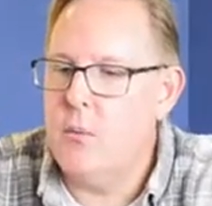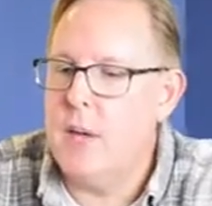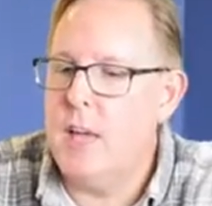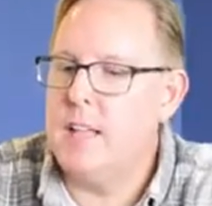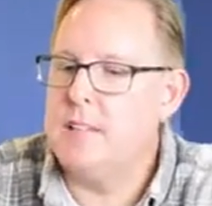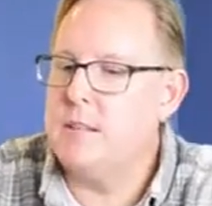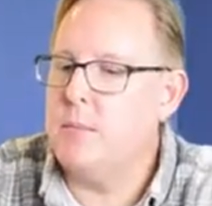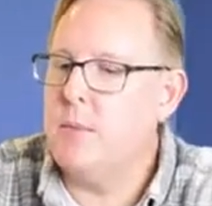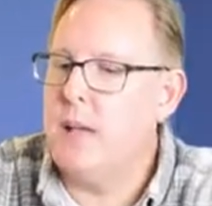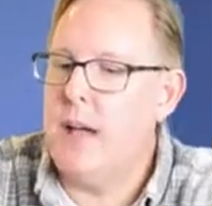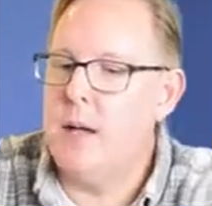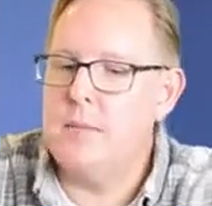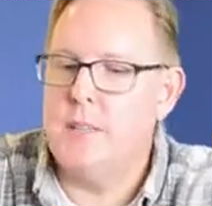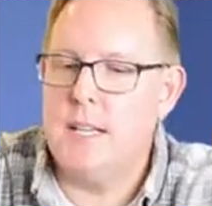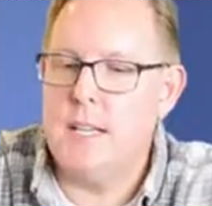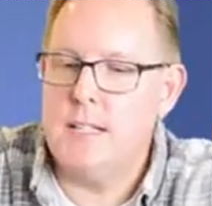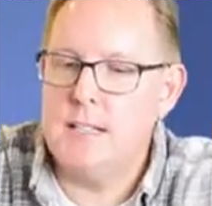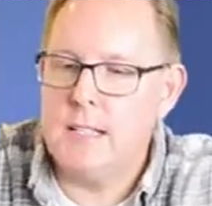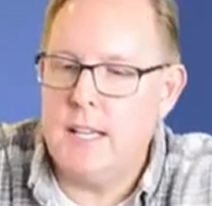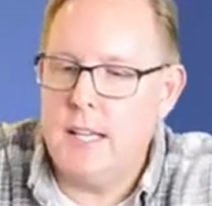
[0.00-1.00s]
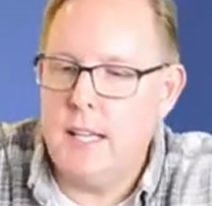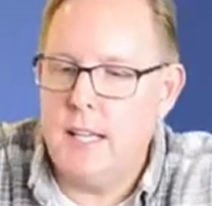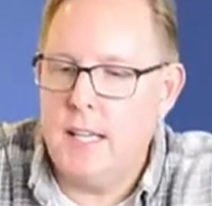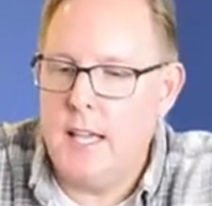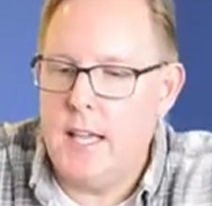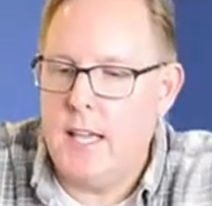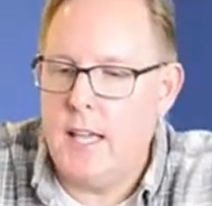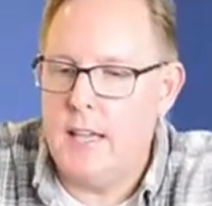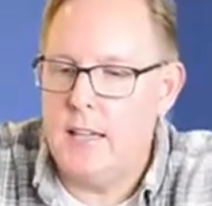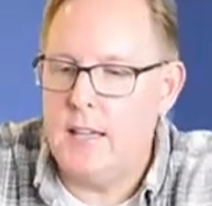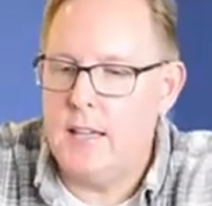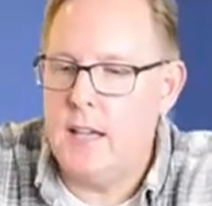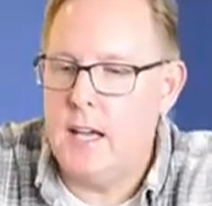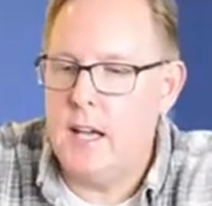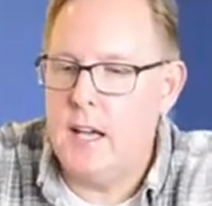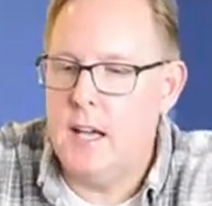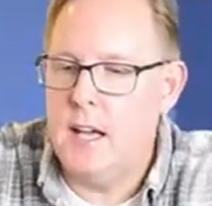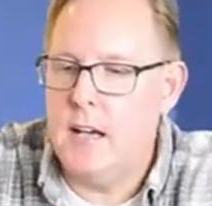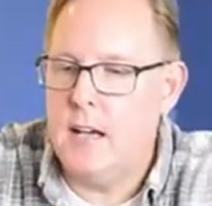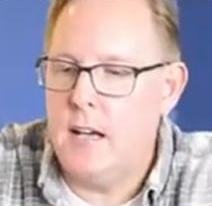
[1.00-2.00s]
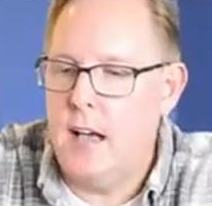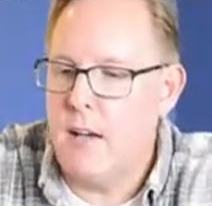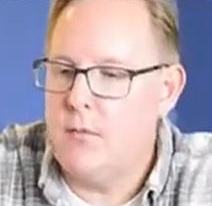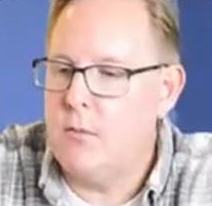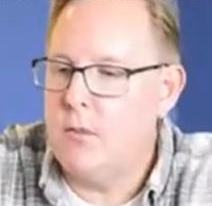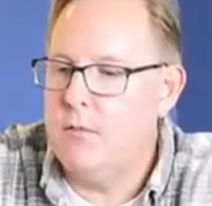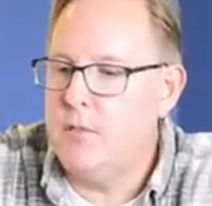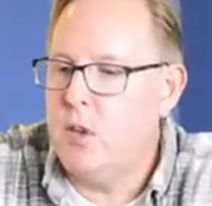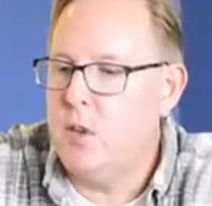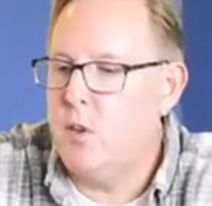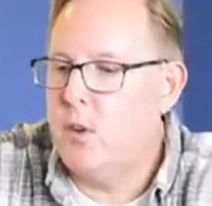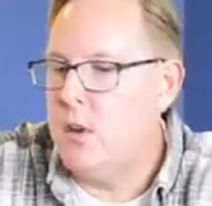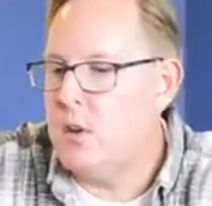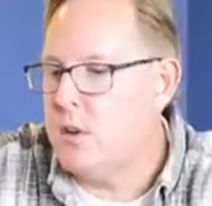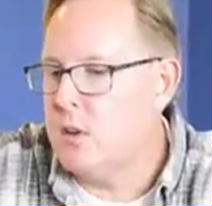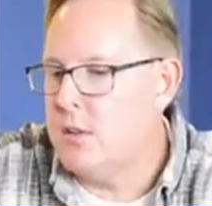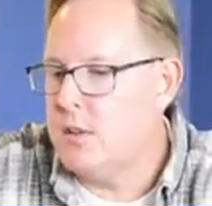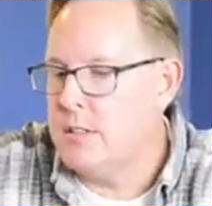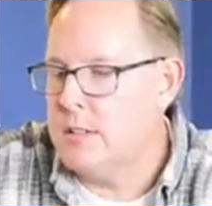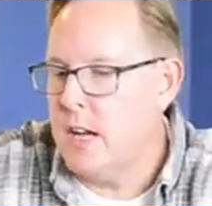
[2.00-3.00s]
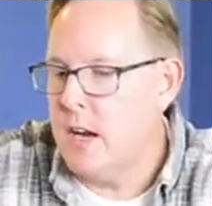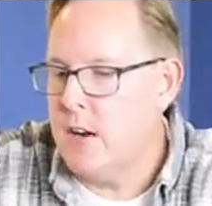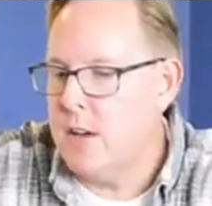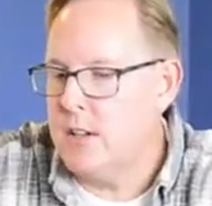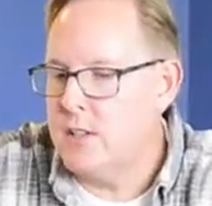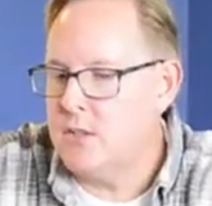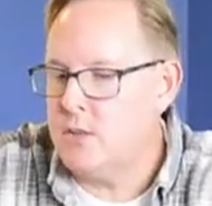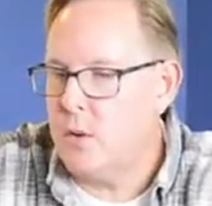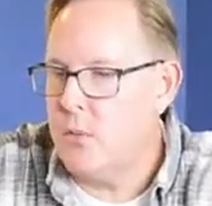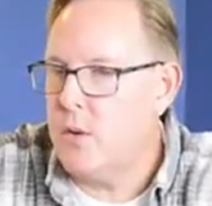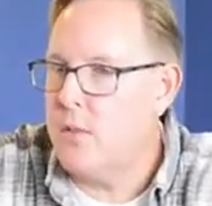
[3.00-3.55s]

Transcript: We had some lab testing, and I've reviewed your entire history.